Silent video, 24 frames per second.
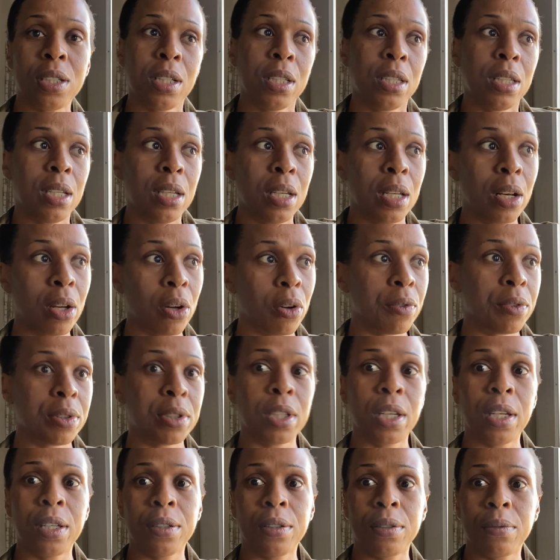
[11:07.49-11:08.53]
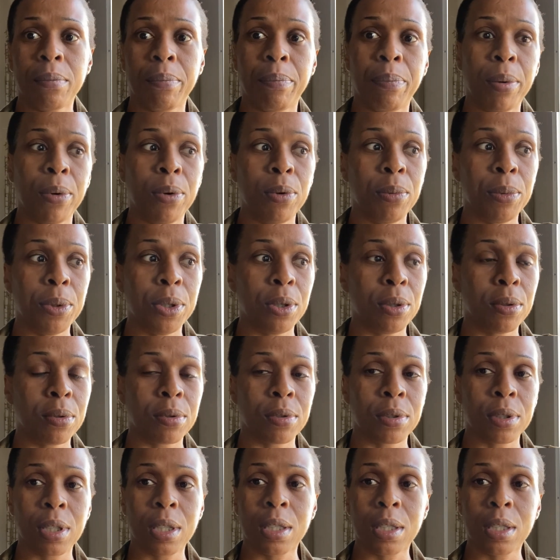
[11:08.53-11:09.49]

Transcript: And then all of a sudden, boom, you're